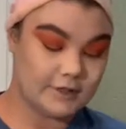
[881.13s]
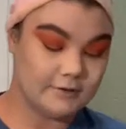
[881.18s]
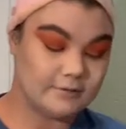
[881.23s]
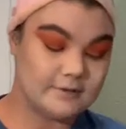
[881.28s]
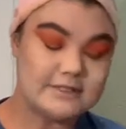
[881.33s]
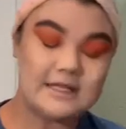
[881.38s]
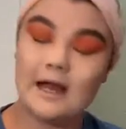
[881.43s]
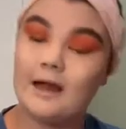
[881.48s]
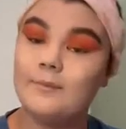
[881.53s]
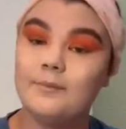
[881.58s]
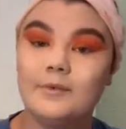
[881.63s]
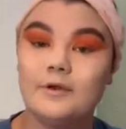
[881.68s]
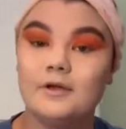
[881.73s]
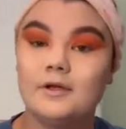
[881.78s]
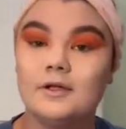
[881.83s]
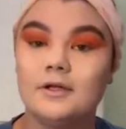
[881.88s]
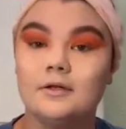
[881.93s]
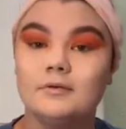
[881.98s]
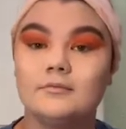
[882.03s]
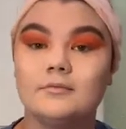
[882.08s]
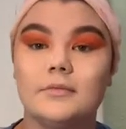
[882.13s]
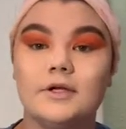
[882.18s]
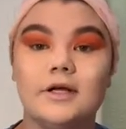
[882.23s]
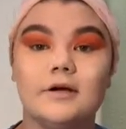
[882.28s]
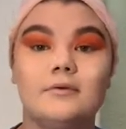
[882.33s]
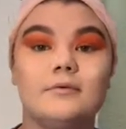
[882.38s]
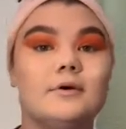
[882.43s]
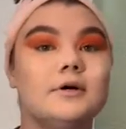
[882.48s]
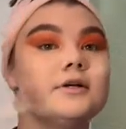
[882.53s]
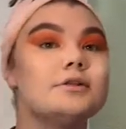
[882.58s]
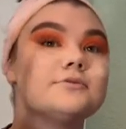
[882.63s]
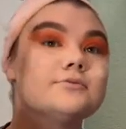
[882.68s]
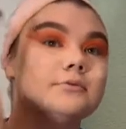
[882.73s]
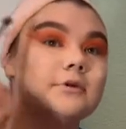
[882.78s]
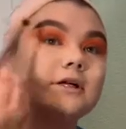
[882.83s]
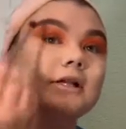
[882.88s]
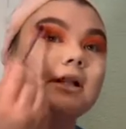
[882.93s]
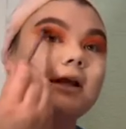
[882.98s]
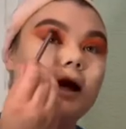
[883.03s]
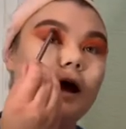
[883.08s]
was happening, it was
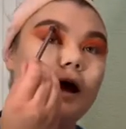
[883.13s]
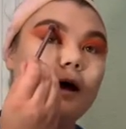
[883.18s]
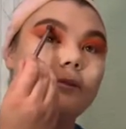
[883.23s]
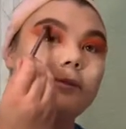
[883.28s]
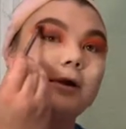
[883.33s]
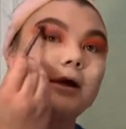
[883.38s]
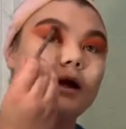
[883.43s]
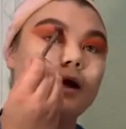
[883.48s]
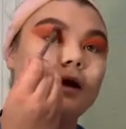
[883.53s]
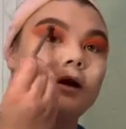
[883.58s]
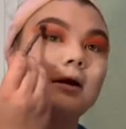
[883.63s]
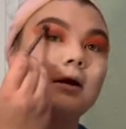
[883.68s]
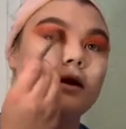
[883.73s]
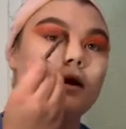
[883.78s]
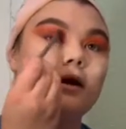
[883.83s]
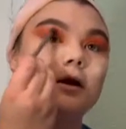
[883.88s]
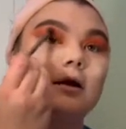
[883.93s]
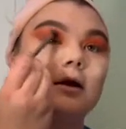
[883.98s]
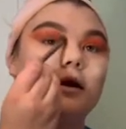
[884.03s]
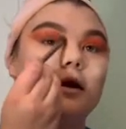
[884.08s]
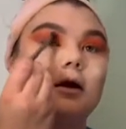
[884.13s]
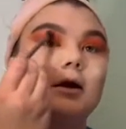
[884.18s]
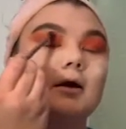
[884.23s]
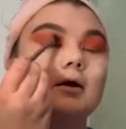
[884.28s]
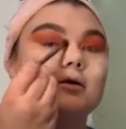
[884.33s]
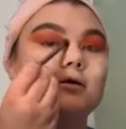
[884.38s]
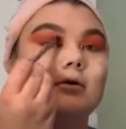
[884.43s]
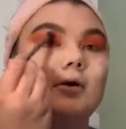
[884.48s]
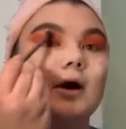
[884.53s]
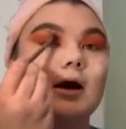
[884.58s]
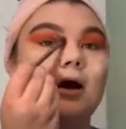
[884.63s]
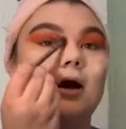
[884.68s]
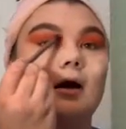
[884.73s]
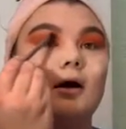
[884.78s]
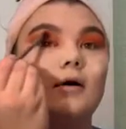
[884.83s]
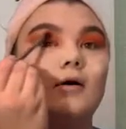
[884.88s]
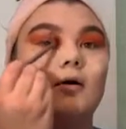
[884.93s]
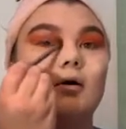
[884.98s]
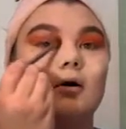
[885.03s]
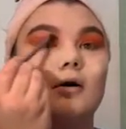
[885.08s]
really happening. And so I
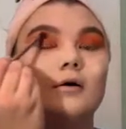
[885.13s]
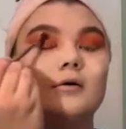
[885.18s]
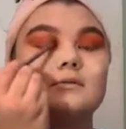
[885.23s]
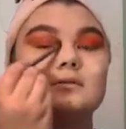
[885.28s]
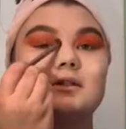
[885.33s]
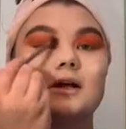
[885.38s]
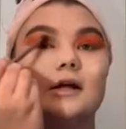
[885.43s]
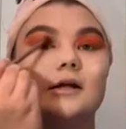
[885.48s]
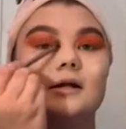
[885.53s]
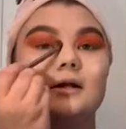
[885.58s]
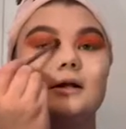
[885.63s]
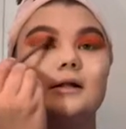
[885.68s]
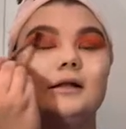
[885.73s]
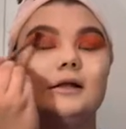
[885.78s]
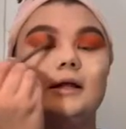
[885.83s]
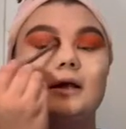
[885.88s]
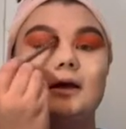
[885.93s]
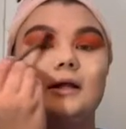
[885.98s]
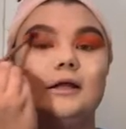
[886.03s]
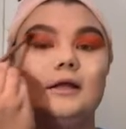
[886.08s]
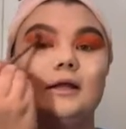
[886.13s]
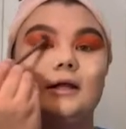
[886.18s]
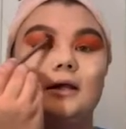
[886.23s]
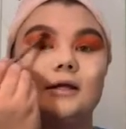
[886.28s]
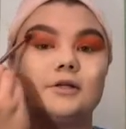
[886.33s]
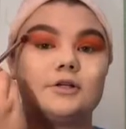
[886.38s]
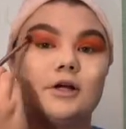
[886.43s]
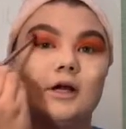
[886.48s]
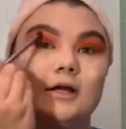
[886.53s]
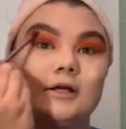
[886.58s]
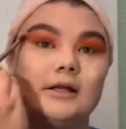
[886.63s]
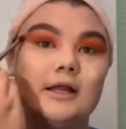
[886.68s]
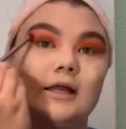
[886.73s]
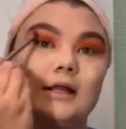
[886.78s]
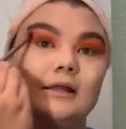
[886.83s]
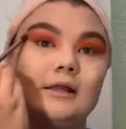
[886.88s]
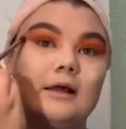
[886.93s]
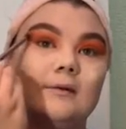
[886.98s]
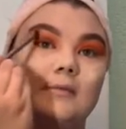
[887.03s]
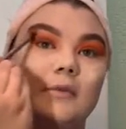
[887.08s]
got home, started cleaning, trying to,
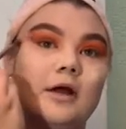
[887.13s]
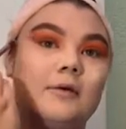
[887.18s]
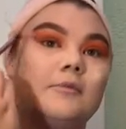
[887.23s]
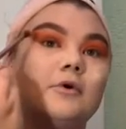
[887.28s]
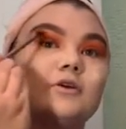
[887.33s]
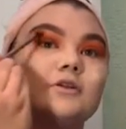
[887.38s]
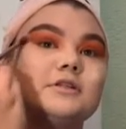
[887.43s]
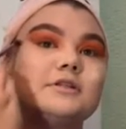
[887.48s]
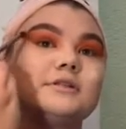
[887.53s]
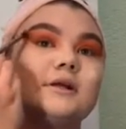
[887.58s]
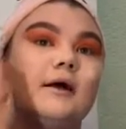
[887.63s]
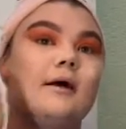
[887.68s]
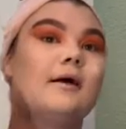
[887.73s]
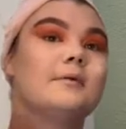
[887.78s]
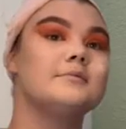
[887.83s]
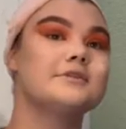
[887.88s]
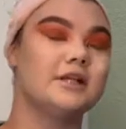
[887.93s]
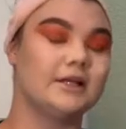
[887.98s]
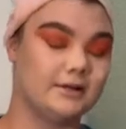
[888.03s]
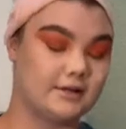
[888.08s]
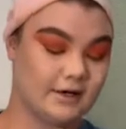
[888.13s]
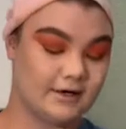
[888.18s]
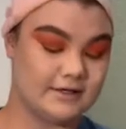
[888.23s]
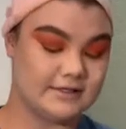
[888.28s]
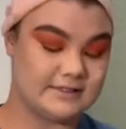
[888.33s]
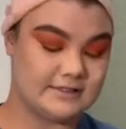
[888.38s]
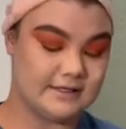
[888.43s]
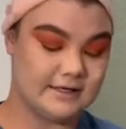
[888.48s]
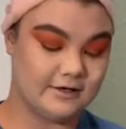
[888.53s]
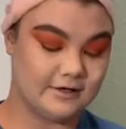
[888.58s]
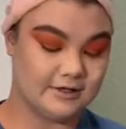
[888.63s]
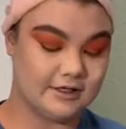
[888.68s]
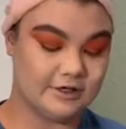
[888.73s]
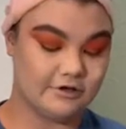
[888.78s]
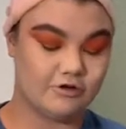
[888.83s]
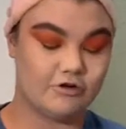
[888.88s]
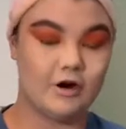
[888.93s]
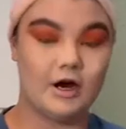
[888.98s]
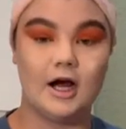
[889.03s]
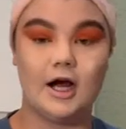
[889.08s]
like, let my emotions out. I'm sitting there hysterically
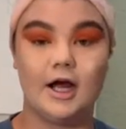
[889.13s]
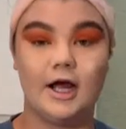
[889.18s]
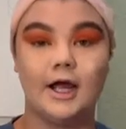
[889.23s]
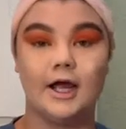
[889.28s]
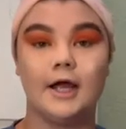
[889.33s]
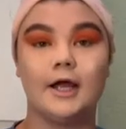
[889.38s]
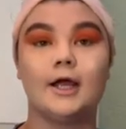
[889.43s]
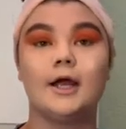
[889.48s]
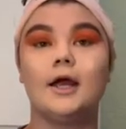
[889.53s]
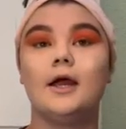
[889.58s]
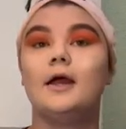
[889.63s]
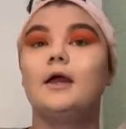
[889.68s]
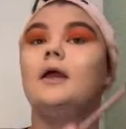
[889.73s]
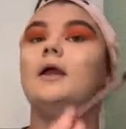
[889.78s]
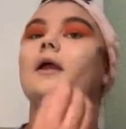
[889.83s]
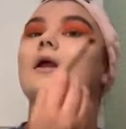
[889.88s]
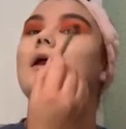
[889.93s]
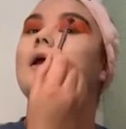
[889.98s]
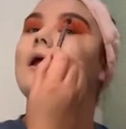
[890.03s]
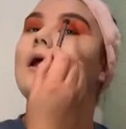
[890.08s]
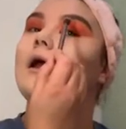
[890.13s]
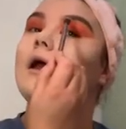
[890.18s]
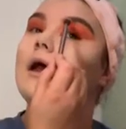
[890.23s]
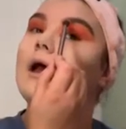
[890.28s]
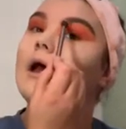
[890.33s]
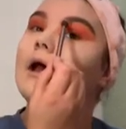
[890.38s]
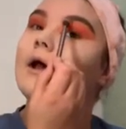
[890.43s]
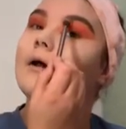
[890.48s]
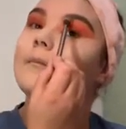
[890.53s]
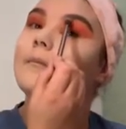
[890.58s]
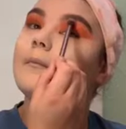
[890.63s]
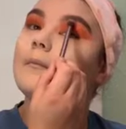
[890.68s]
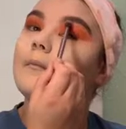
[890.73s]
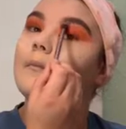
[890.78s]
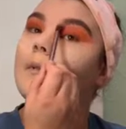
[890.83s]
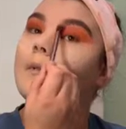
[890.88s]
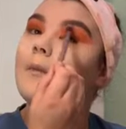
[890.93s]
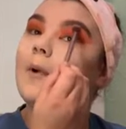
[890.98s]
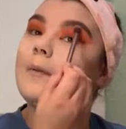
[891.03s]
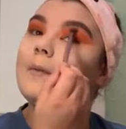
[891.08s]
crying. And
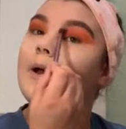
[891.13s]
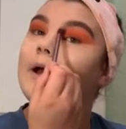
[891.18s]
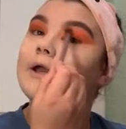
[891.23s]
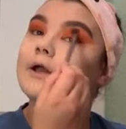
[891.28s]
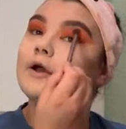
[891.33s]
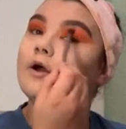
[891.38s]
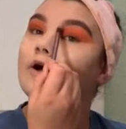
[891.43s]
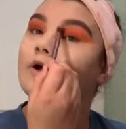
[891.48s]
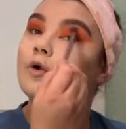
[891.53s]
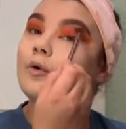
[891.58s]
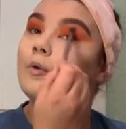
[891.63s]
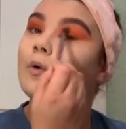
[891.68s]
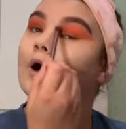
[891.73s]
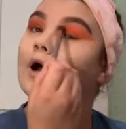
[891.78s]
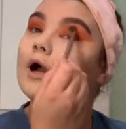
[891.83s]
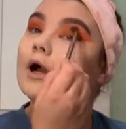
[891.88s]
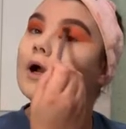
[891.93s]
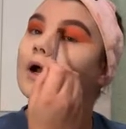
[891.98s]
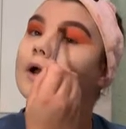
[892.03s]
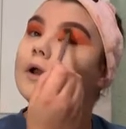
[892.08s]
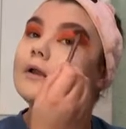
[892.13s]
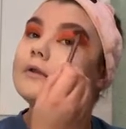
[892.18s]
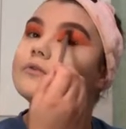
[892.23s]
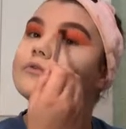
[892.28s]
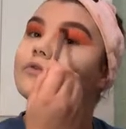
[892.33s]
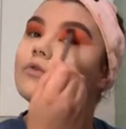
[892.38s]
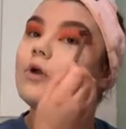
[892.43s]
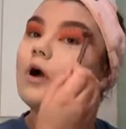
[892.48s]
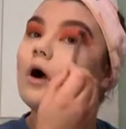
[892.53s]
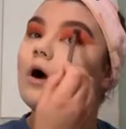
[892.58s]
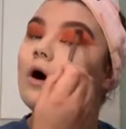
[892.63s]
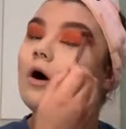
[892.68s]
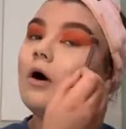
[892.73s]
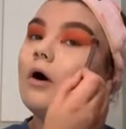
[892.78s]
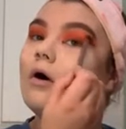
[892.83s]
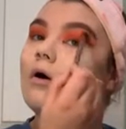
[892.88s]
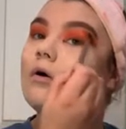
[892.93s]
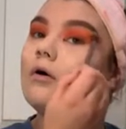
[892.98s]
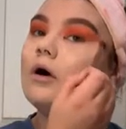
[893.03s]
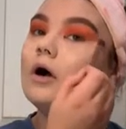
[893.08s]
my mom had to go to work, and
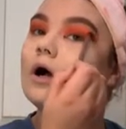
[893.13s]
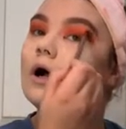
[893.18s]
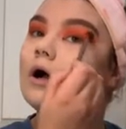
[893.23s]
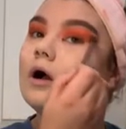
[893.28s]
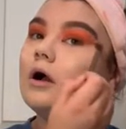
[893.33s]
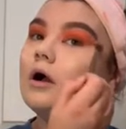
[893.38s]
so